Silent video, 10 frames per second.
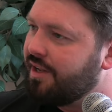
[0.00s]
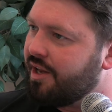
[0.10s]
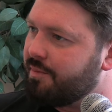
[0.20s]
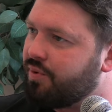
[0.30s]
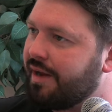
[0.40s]

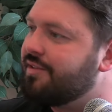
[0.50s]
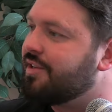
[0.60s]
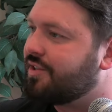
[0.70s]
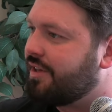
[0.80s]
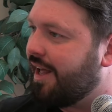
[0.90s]
an
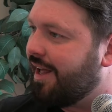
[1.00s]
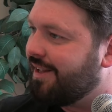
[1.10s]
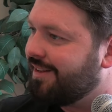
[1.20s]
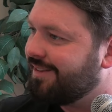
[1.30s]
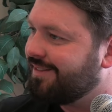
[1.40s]
apprentice to
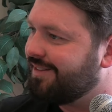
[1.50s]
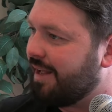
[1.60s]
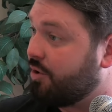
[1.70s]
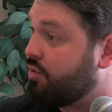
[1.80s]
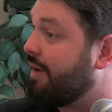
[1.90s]
their
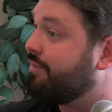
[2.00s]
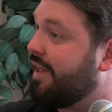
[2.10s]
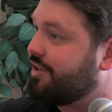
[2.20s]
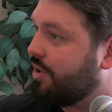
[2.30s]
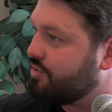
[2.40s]
their craft,
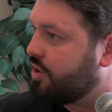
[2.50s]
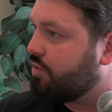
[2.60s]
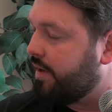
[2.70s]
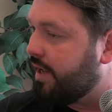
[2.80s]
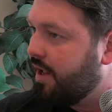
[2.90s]
their chosen yeah.
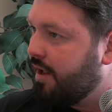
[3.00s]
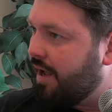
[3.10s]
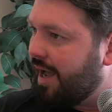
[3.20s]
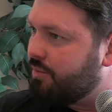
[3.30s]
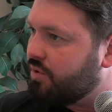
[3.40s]
career,
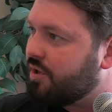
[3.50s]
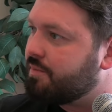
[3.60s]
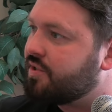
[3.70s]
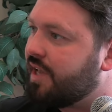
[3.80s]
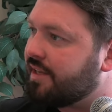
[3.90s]
and was
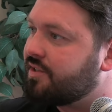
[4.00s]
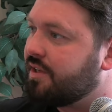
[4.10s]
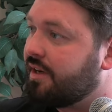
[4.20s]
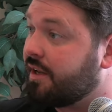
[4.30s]
obsessed.